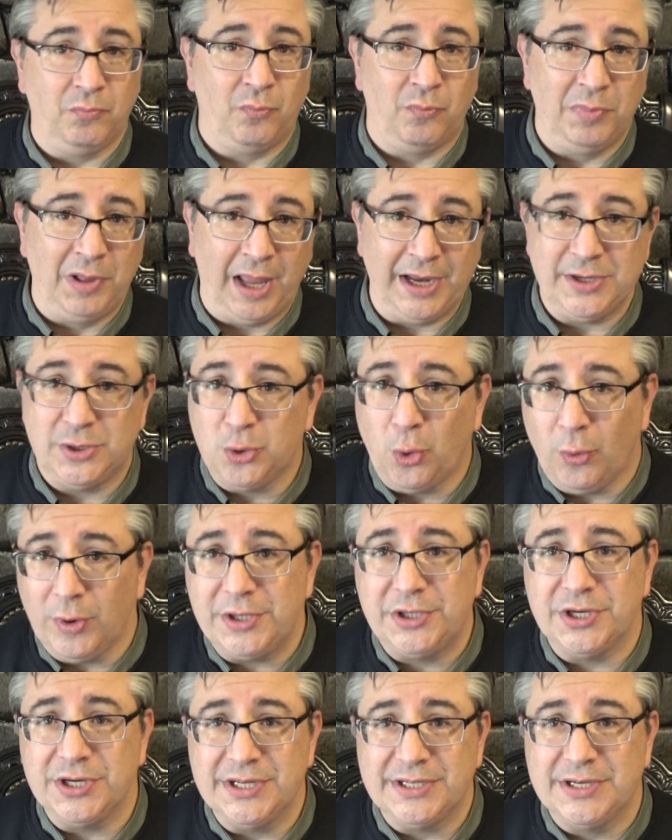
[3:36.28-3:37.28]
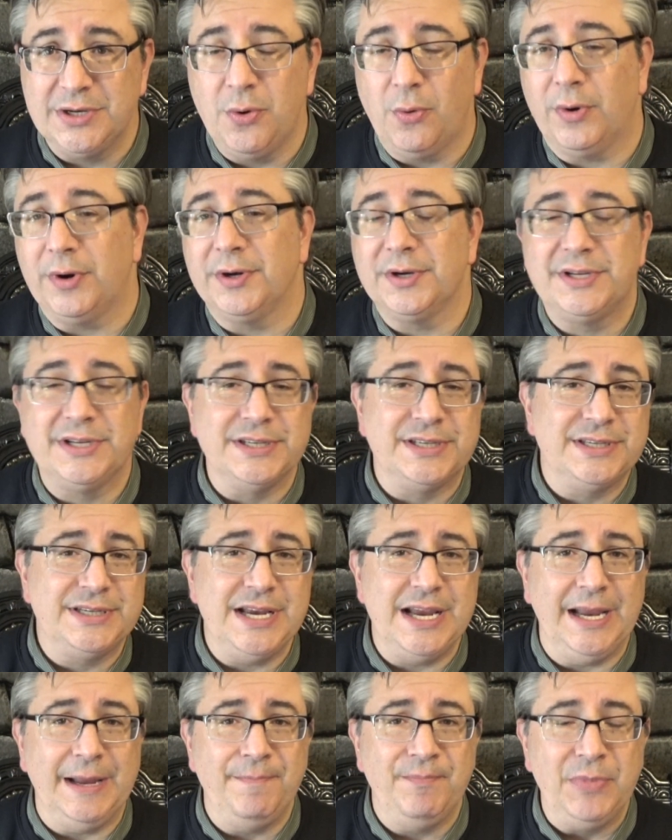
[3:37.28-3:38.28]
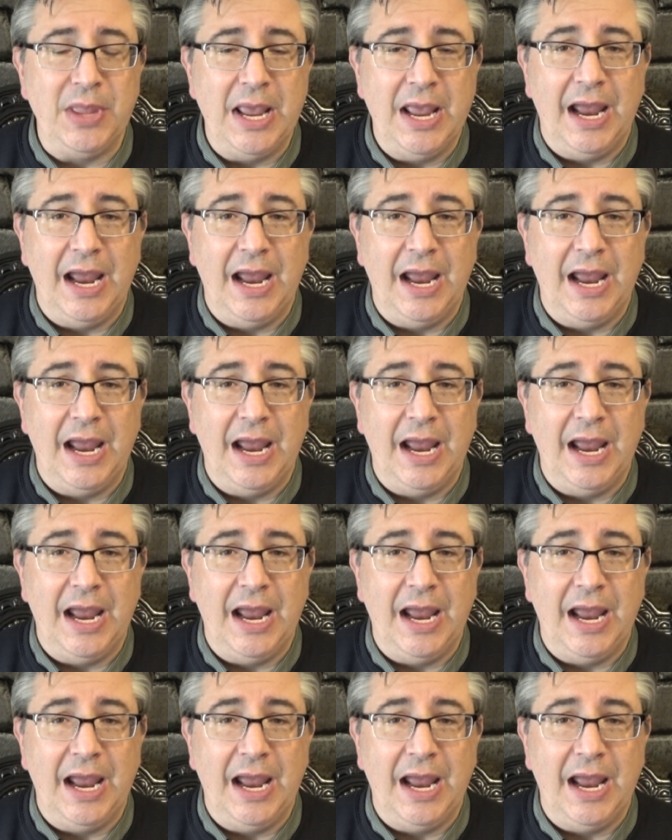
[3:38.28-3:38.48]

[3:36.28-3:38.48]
light torches in order to see.